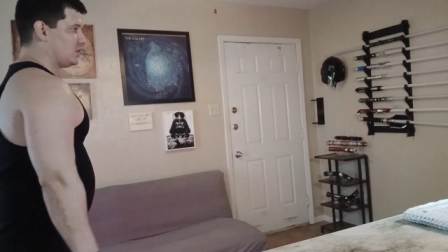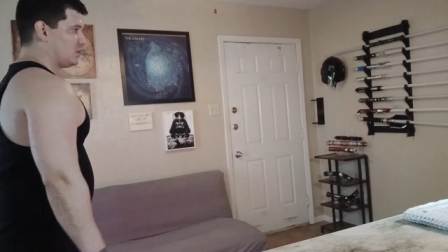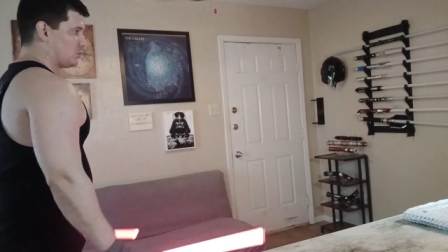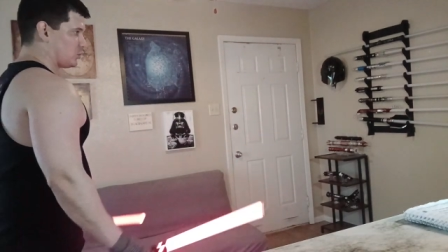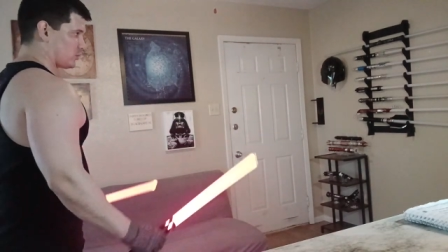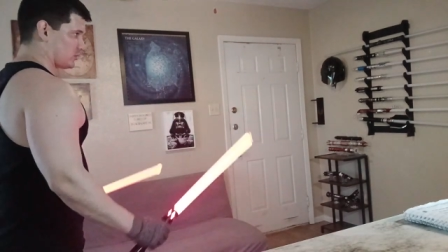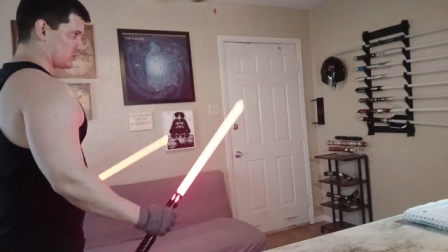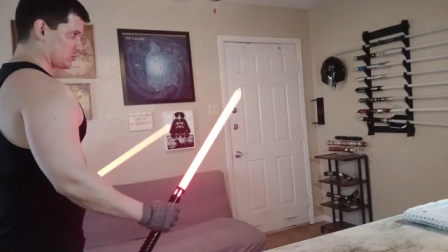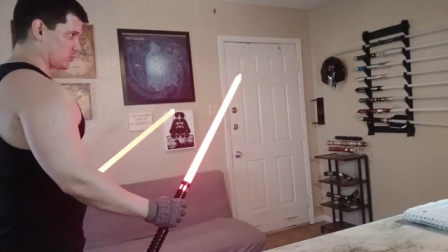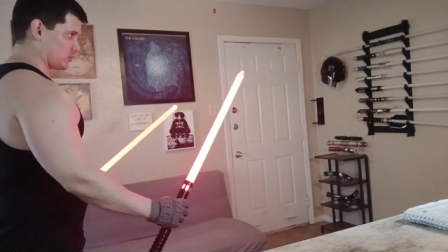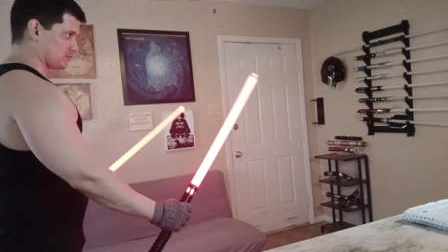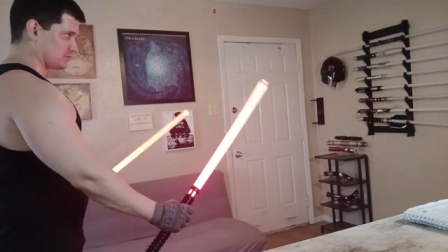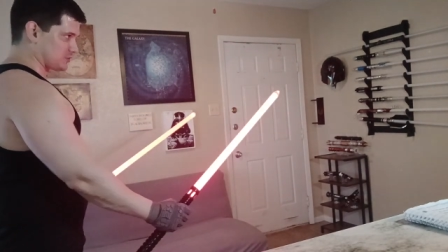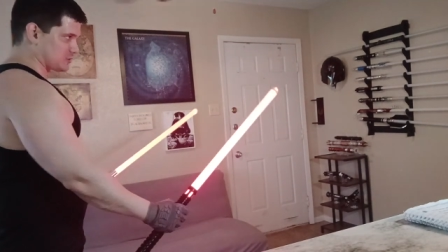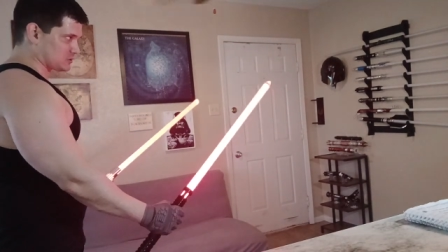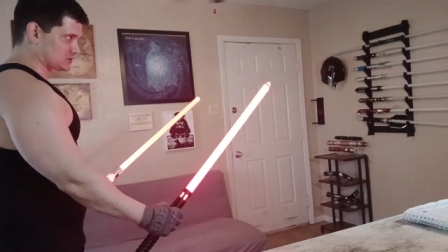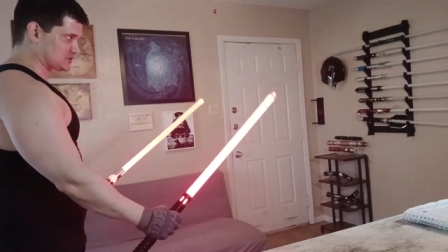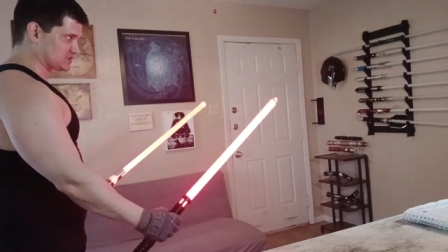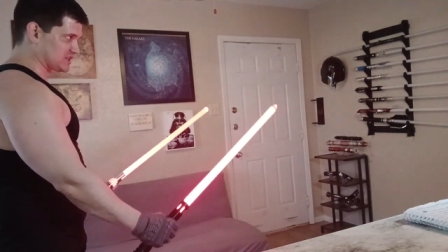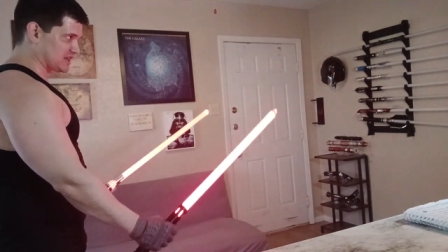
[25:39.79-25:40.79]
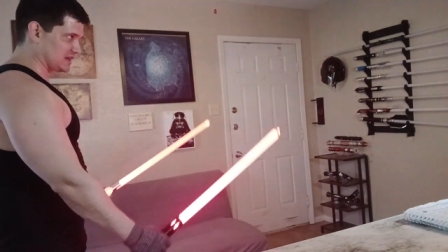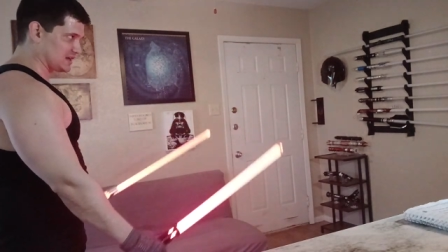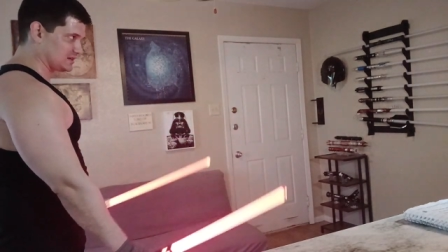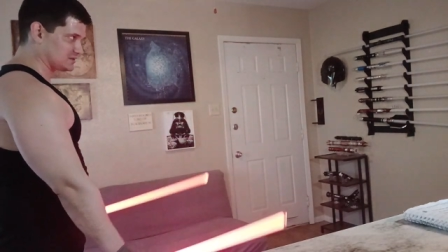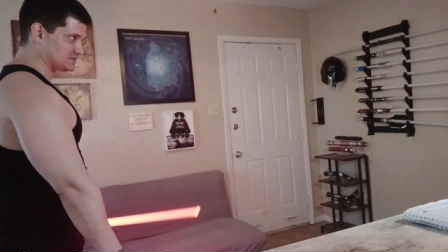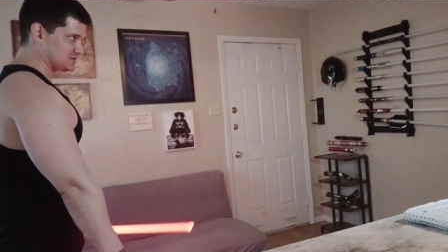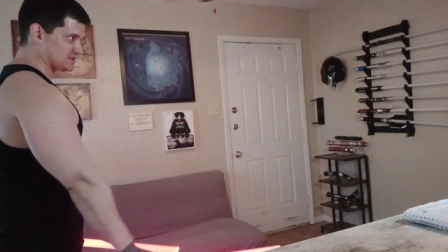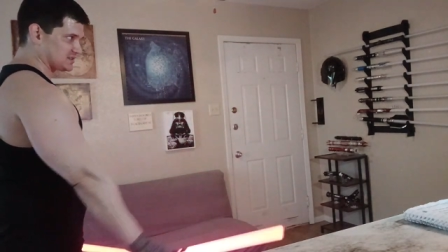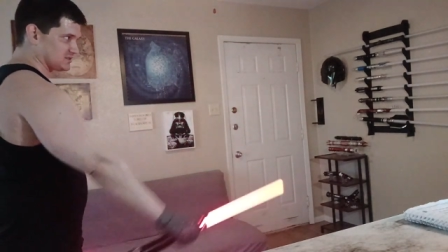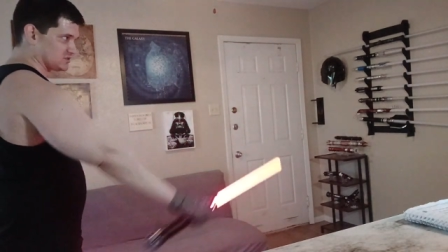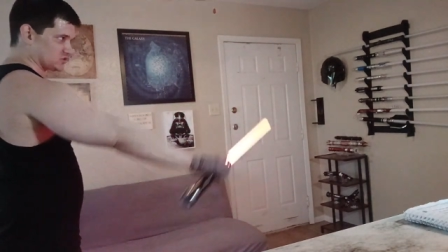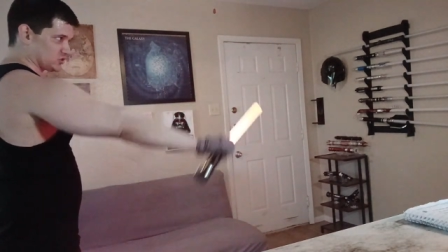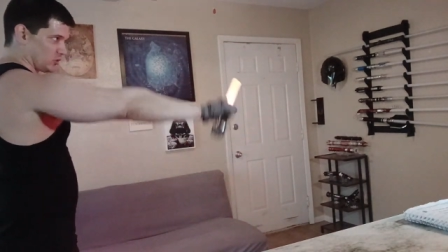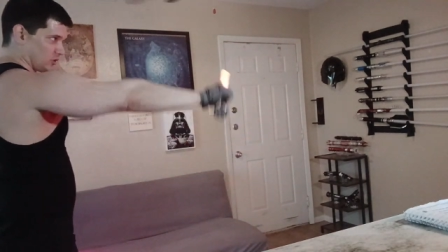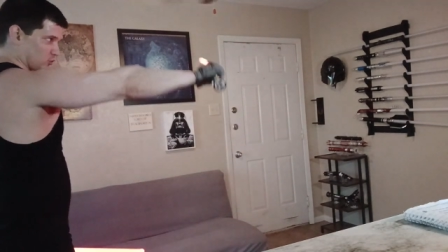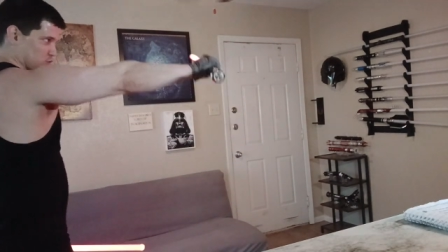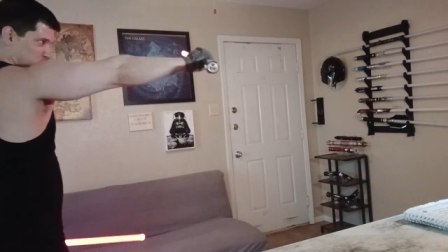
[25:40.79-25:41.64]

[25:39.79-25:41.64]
We're in a reverse stance, so our